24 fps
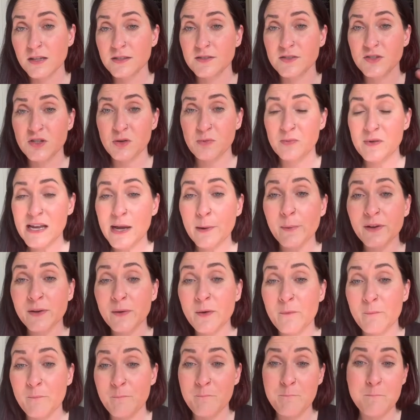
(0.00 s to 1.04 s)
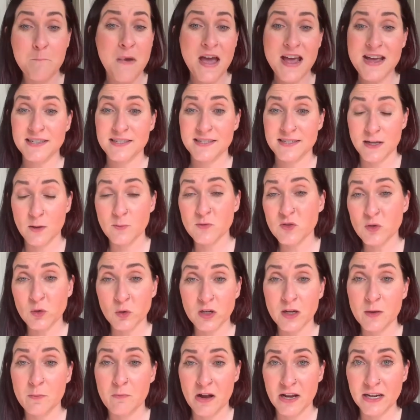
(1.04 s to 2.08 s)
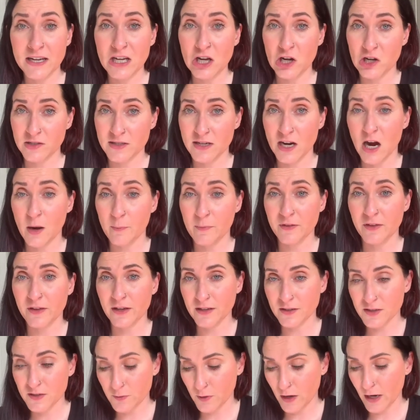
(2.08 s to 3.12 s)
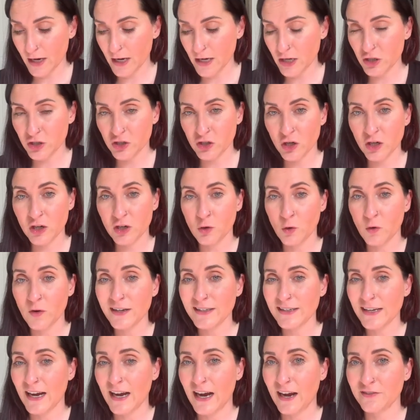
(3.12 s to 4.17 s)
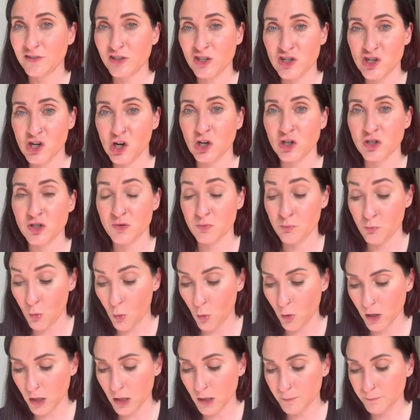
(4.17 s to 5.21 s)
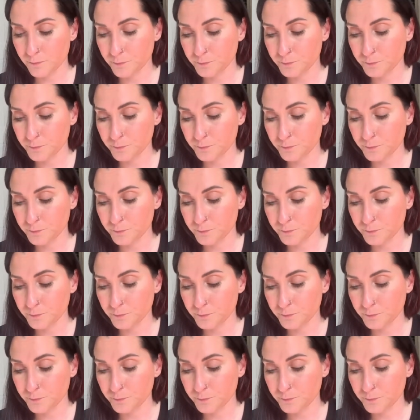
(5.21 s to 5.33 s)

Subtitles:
To be able to make some sort of money on top of this, right, you're going to have to charge more.